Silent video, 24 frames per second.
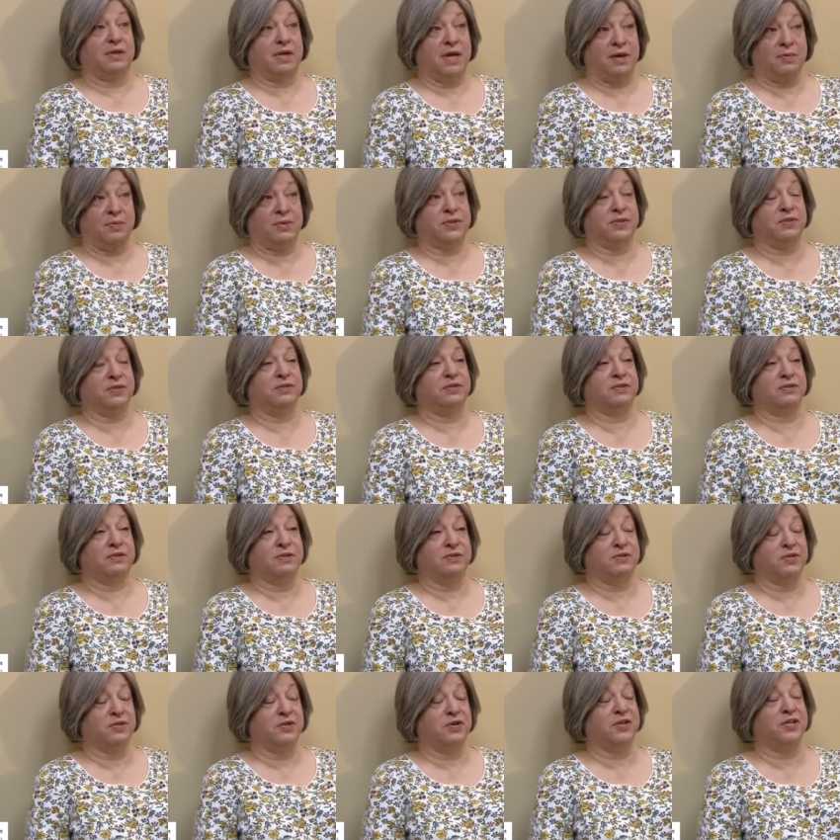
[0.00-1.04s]

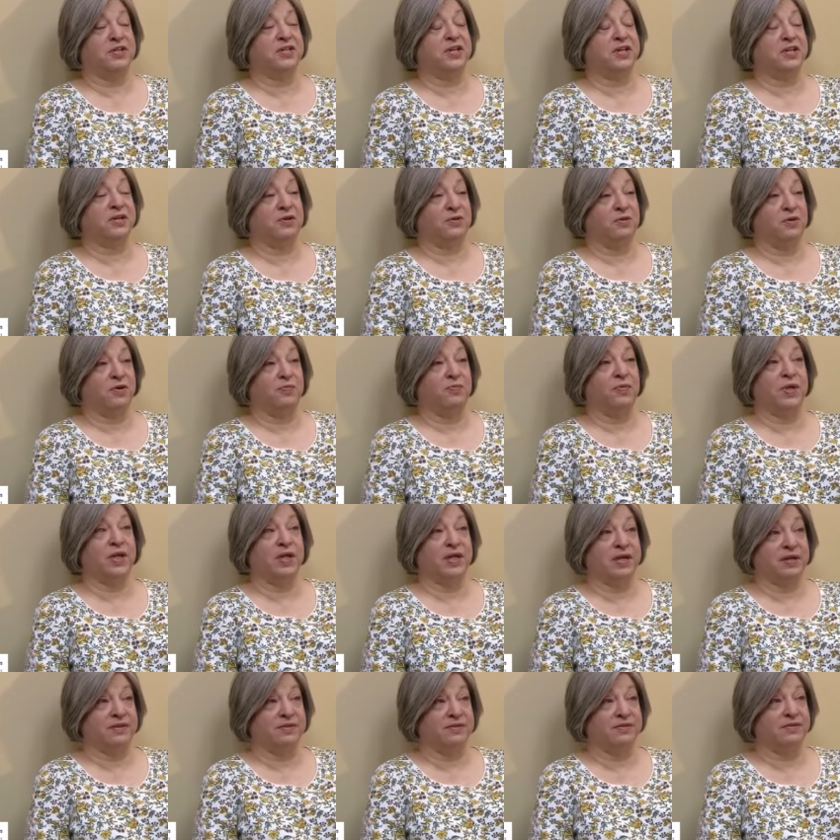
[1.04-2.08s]
Absolutely. Sorry to cut you off, but
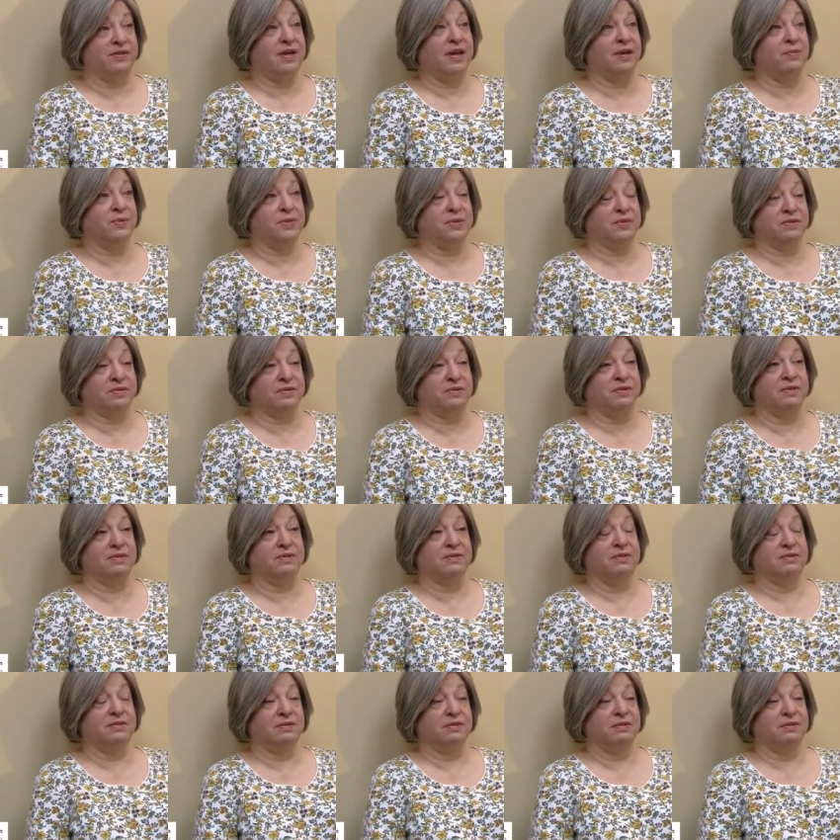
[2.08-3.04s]
yes, absolutely.